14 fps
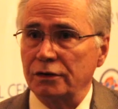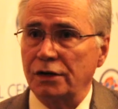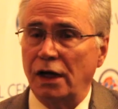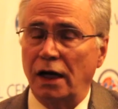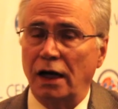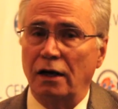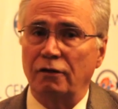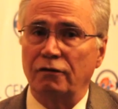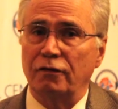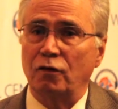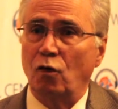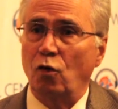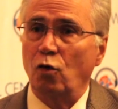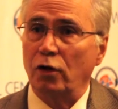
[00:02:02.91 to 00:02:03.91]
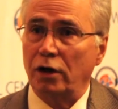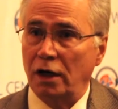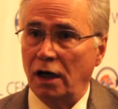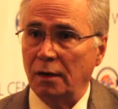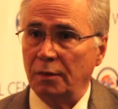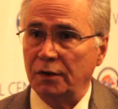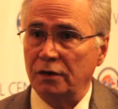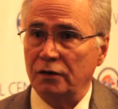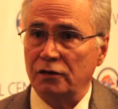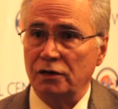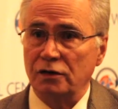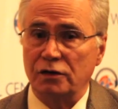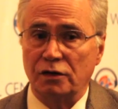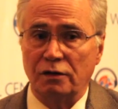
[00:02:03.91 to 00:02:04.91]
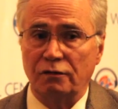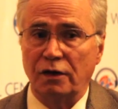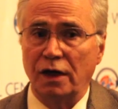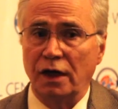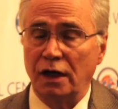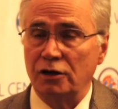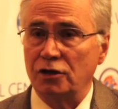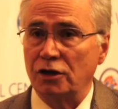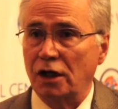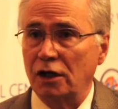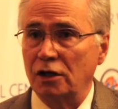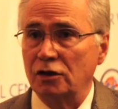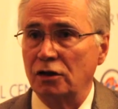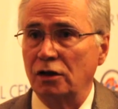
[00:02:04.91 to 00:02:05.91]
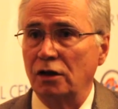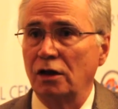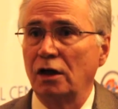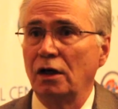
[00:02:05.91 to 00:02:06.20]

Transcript: have core competencies of education,